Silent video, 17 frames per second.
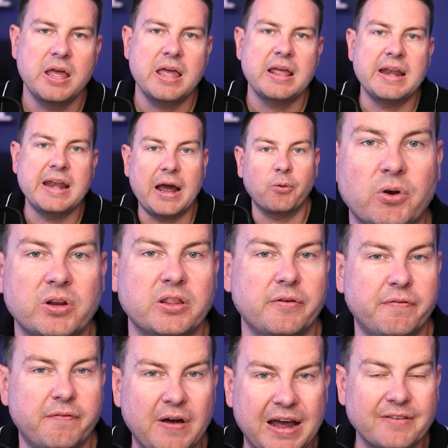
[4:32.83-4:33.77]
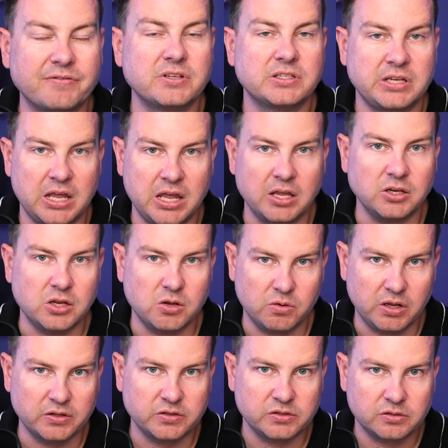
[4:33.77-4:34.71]
Now we're in the 5 to 10
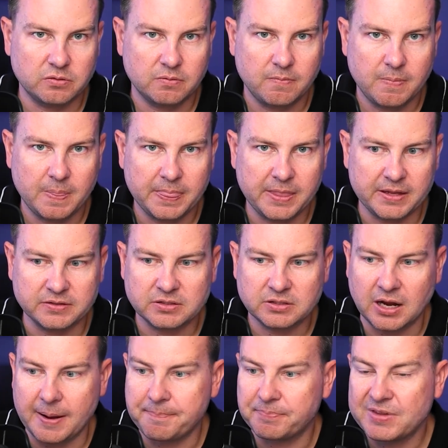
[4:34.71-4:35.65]
units this time.